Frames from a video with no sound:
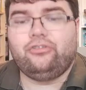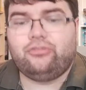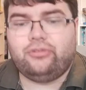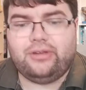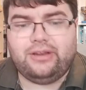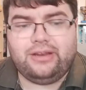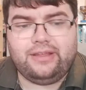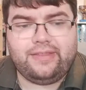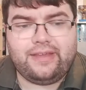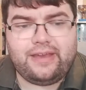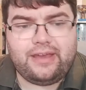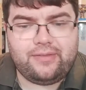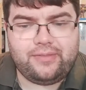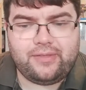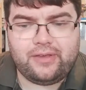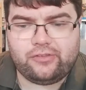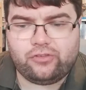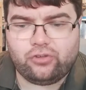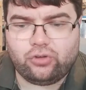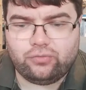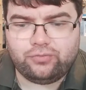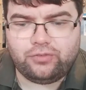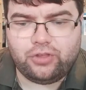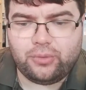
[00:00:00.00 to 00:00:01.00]
Really, they're
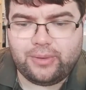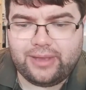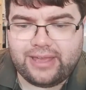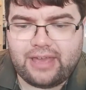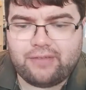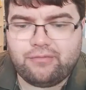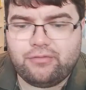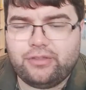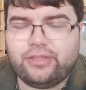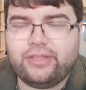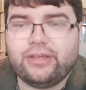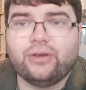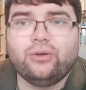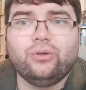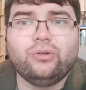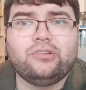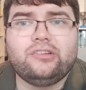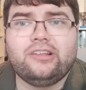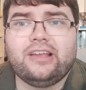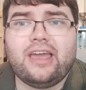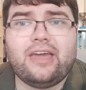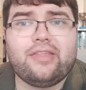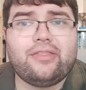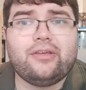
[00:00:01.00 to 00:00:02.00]
sort of doing everything all
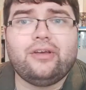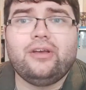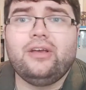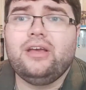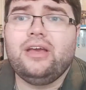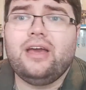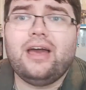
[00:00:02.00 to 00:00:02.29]
together.